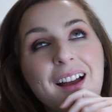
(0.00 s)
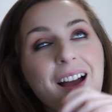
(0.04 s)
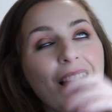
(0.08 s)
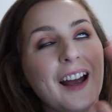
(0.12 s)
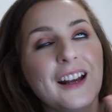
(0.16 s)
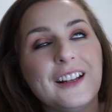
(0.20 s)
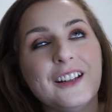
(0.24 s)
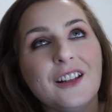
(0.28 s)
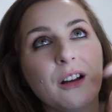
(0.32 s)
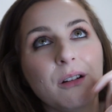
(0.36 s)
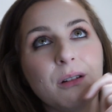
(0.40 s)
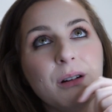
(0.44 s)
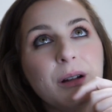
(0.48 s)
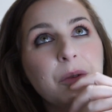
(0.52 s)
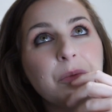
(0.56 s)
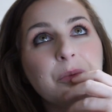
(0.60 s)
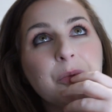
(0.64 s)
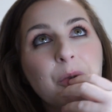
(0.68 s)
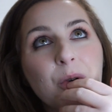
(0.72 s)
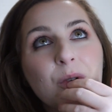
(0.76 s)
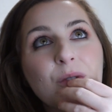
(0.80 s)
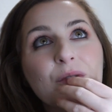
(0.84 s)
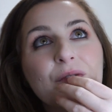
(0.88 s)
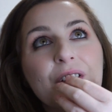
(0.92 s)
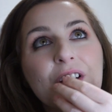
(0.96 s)
I know I
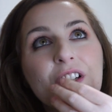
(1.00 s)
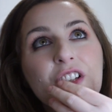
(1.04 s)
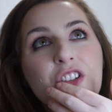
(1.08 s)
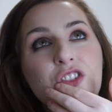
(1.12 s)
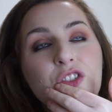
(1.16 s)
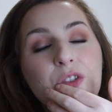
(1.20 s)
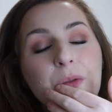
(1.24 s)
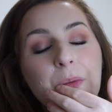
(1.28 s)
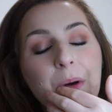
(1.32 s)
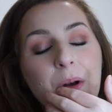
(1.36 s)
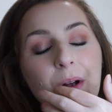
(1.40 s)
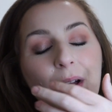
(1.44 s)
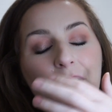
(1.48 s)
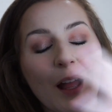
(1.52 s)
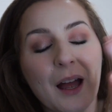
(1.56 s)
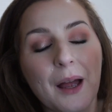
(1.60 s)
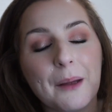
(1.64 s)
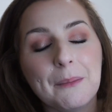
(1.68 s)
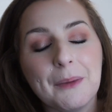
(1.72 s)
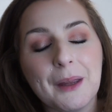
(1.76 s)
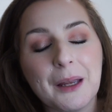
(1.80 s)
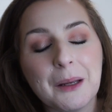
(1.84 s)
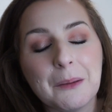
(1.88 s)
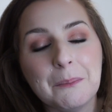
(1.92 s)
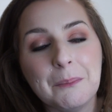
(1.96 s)
won't finish tomorrow.
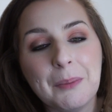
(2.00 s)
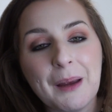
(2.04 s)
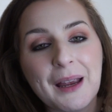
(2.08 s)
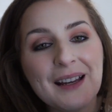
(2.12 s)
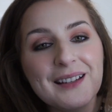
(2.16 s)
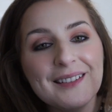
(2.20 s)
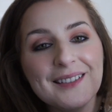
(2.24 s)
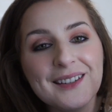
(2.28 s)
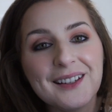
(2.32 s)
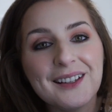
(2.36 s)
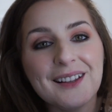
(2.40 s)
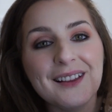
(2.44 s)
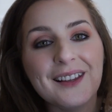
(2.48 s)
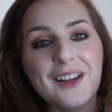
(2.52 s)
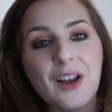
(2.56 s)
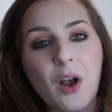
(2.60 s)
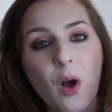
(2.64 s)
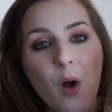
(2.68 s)
I'm like basically